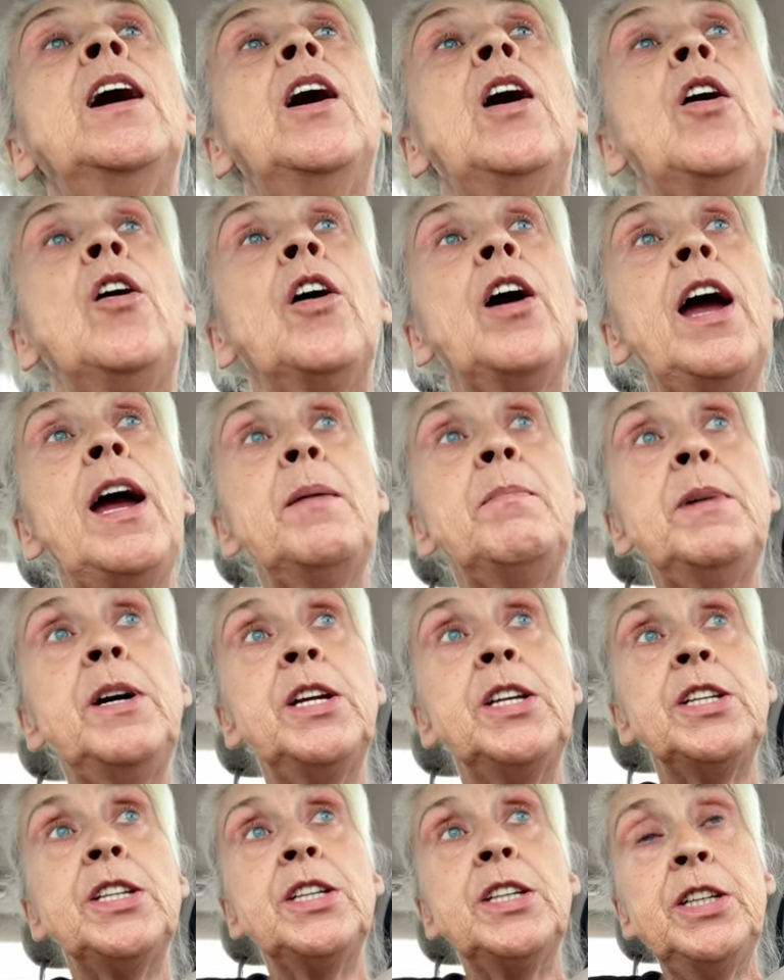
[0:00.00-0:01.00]
or how
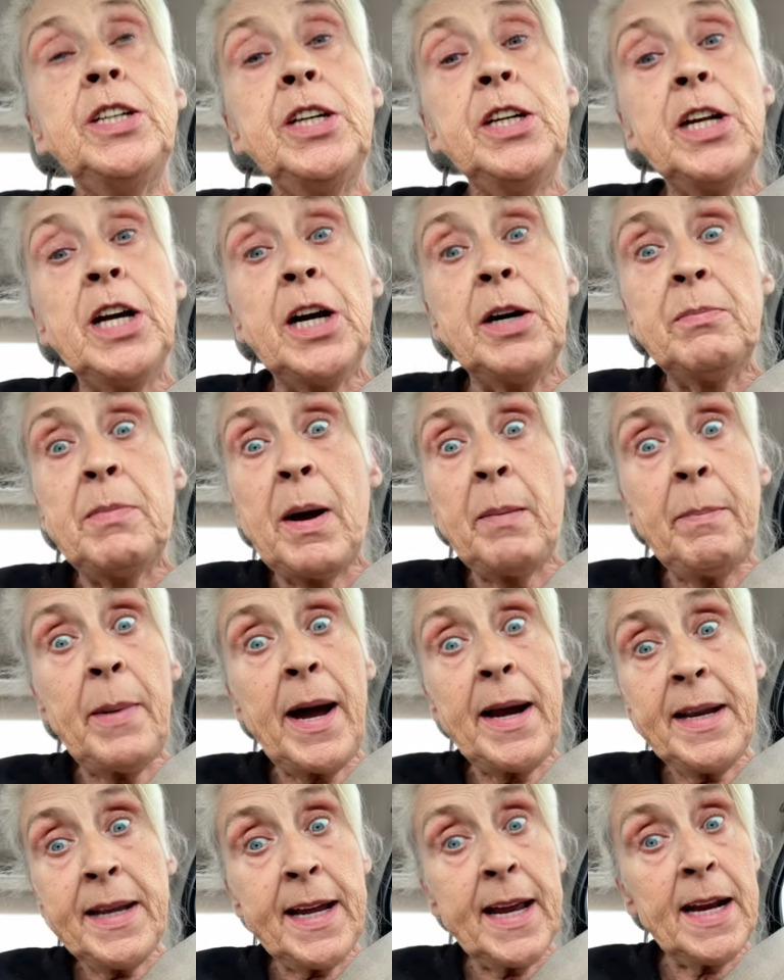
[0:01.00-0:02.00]
much, you know, my
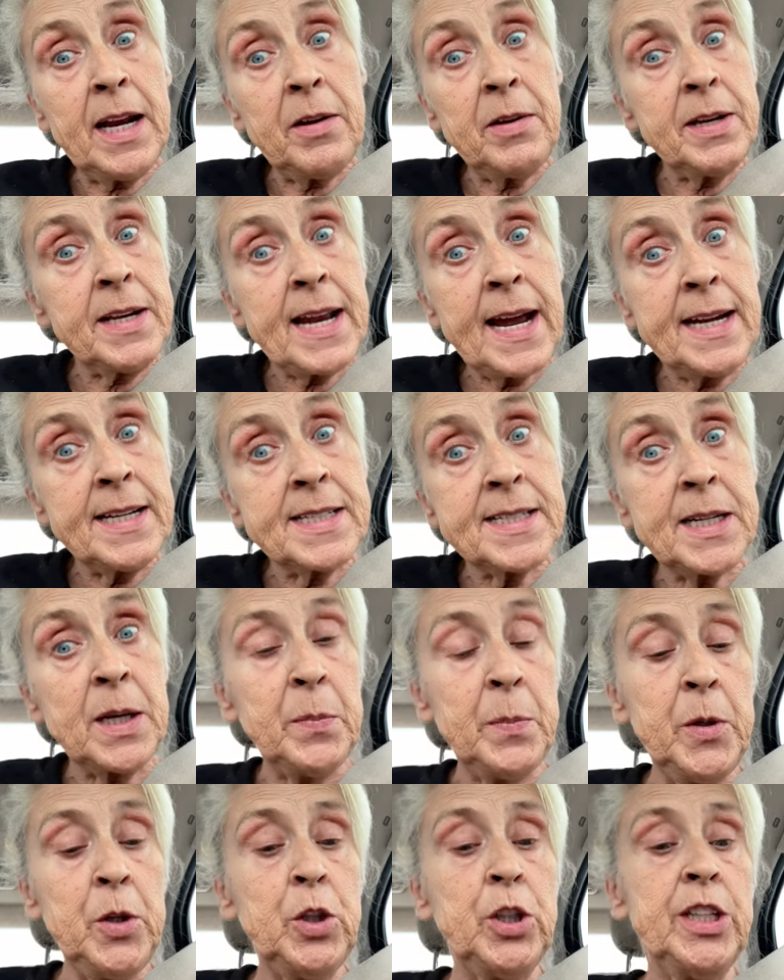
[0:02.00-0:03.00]
body can only take so
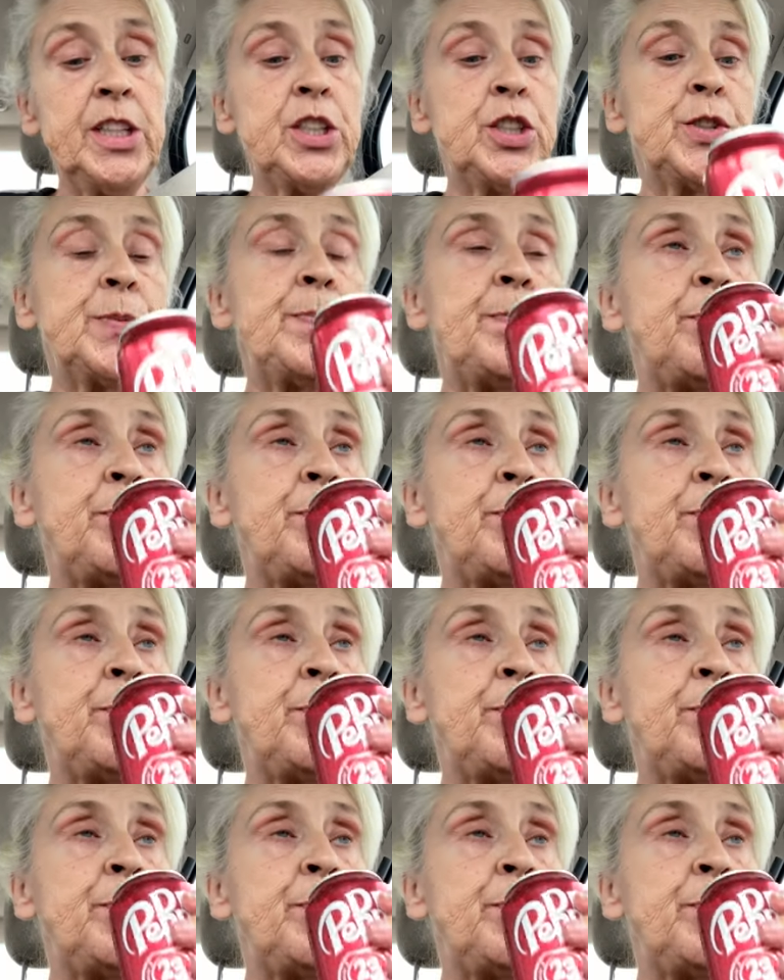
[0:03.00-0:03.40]
much.